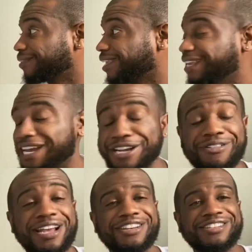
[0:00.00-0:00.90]
He got
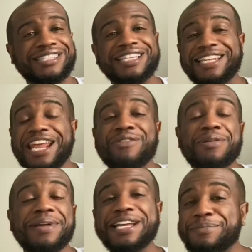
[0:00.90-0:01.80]
grinder seat, and I don't wear
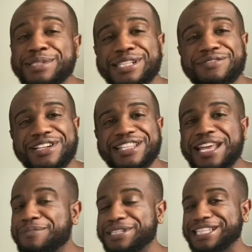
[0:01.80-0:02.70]
makeup and stuff like
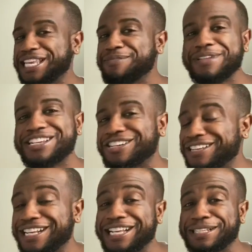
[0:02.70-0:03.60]
that, but see, he makes sure he
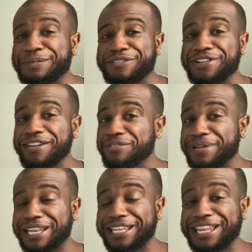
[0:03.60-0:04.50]
got something for everybody.